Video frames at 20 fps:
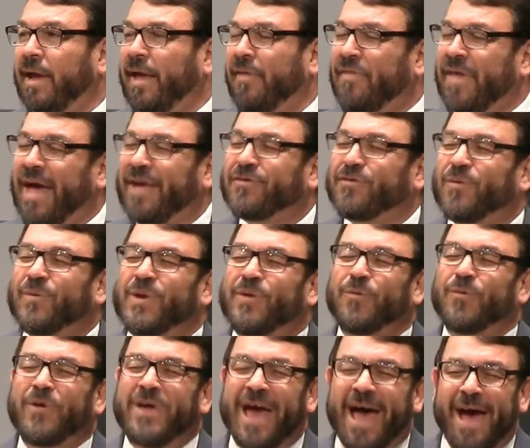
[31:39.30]
And that's
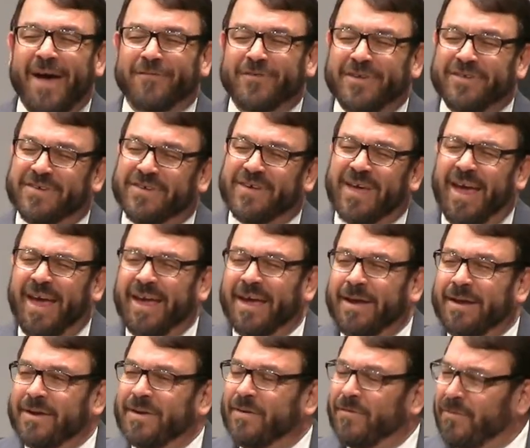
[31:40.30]
when we have to say,
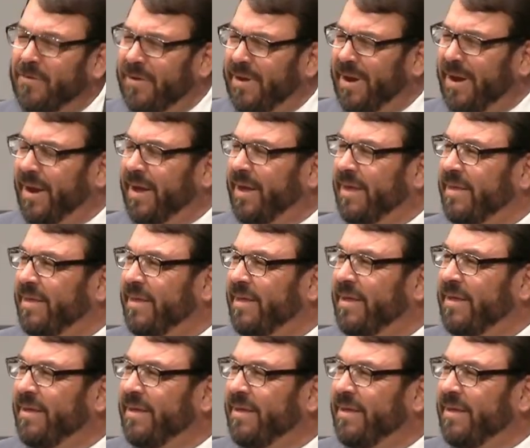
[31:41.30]
really?